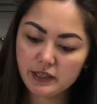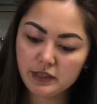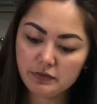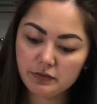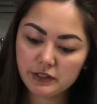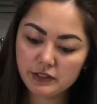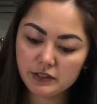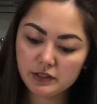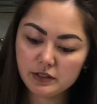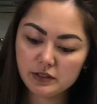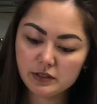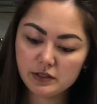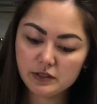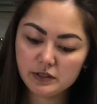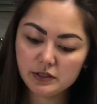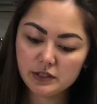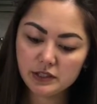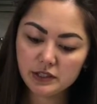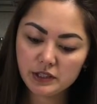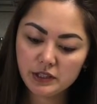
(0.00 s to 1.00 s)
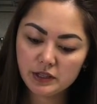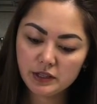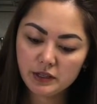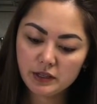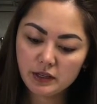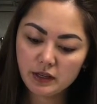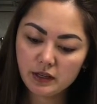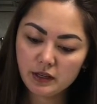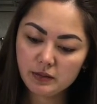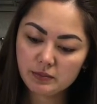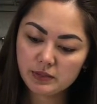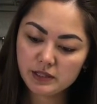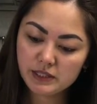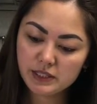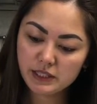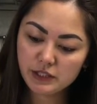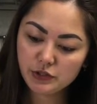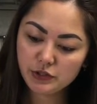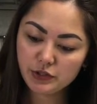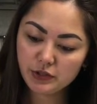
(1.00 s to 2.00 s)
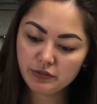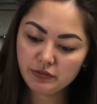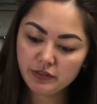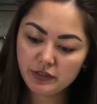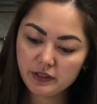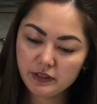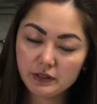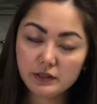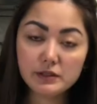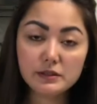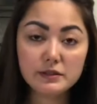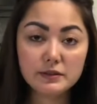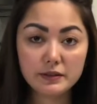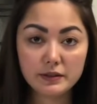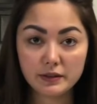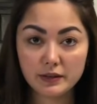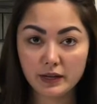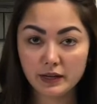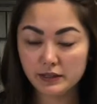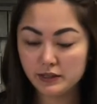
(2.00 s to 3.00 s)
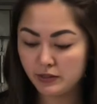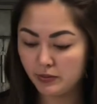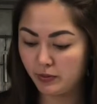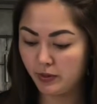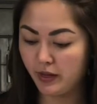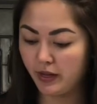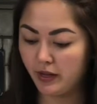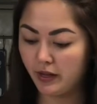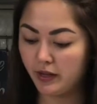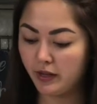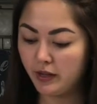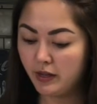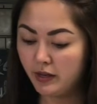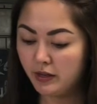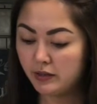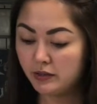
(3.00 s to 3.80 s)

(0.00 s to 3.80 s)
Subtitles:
If it doesn't stick to your fingers, then that's okay.